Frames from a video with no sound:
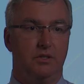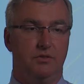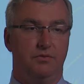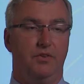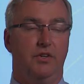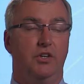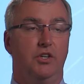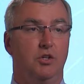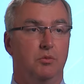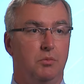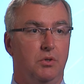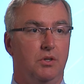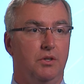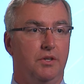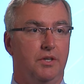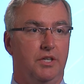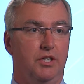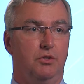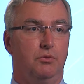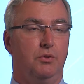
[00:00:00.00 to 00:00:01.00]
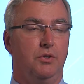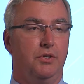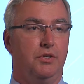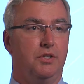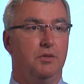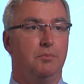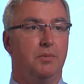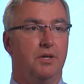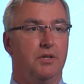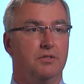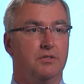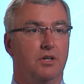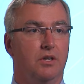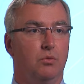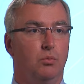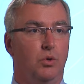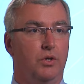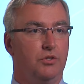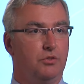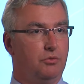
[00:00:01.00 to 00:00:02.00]
is variable, and it really depends
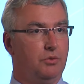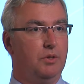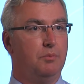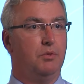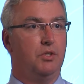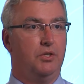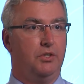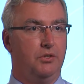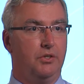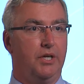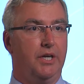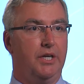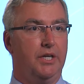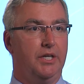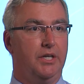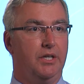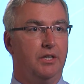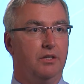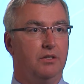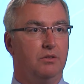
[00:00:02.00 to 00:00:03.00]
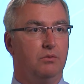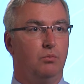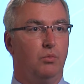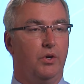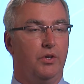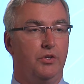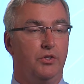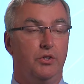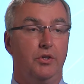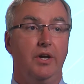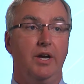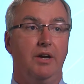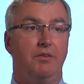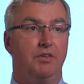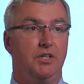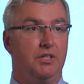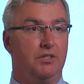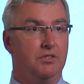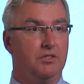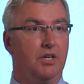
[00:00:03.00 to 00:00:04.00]
on what treatment you're getting and whether you have
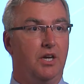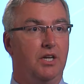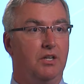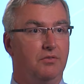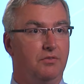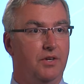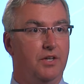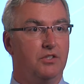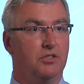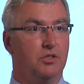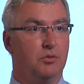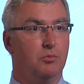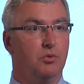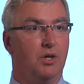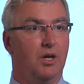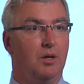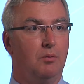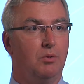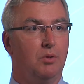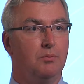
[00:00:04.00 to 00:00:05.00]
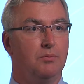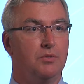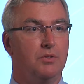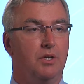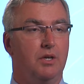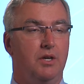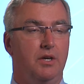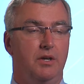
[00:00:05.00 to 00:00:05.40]
any side effects or problems